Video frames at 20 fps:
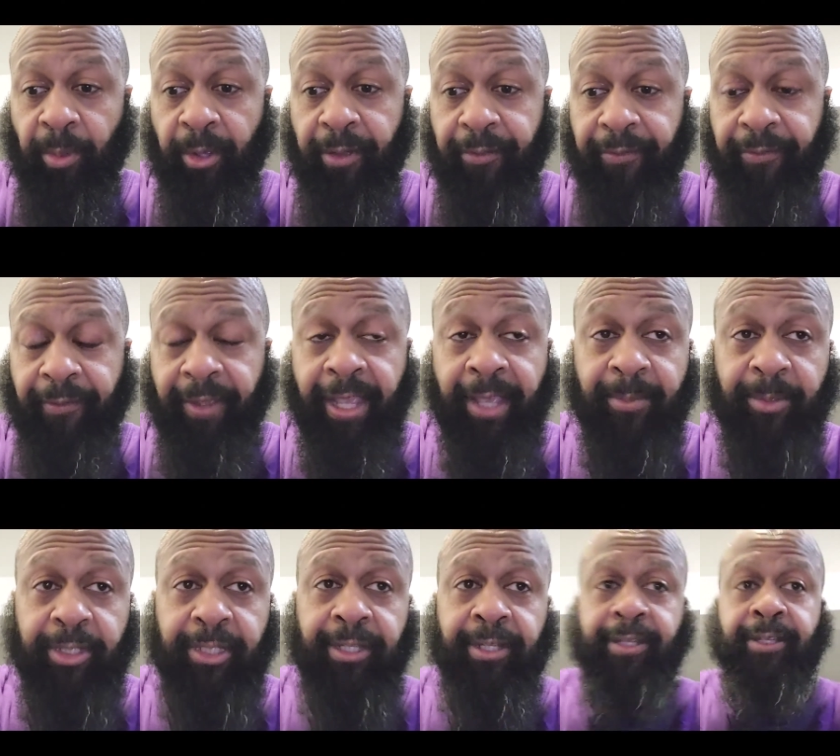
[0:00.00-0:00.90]
off of
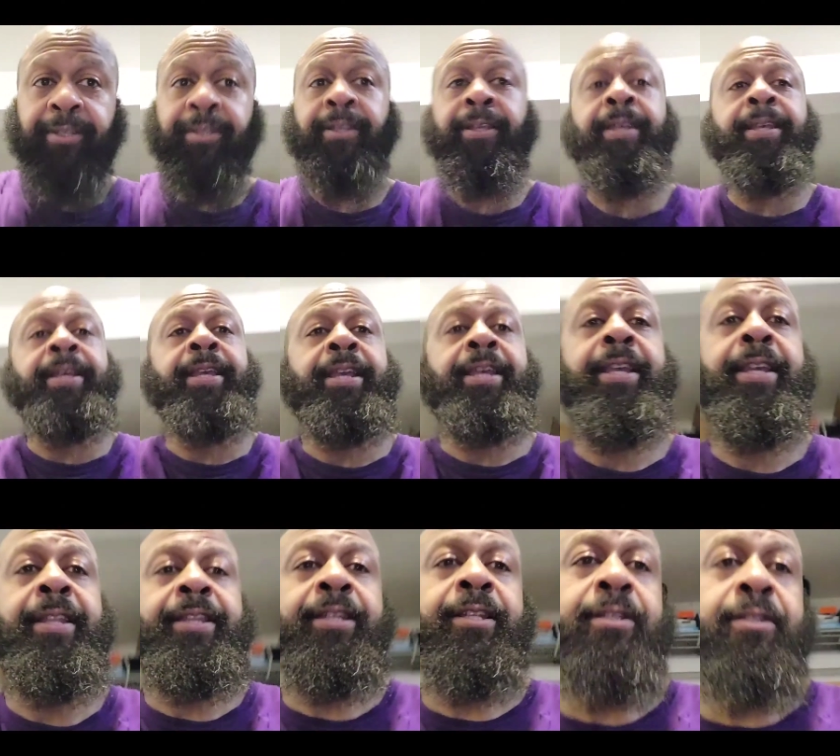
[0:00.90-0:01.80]
Amazon,
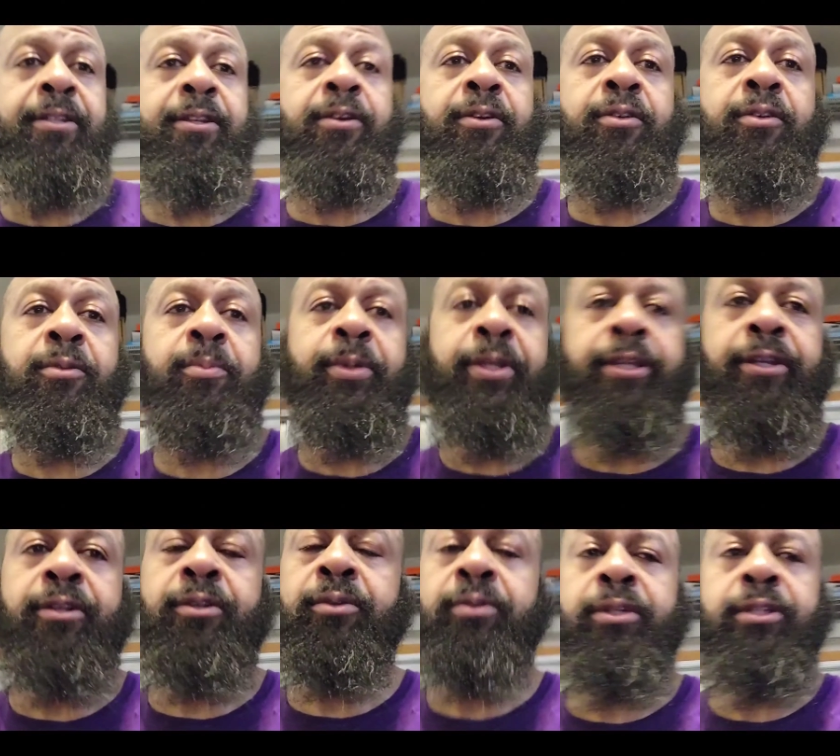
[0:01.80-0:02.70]
and this is all going to be
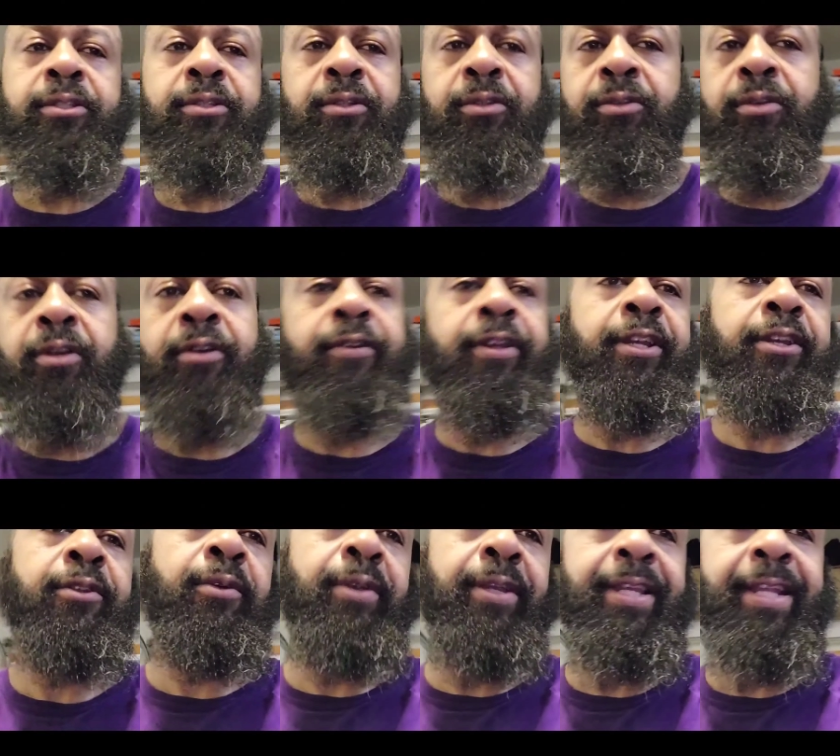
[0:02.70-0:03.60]
included, so you already
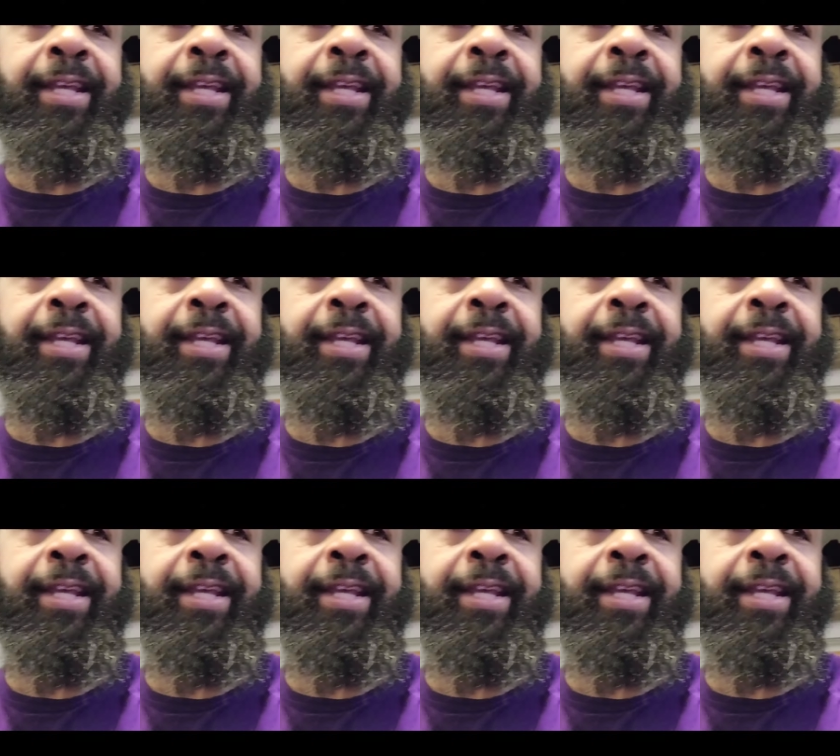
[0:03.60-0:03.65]
know the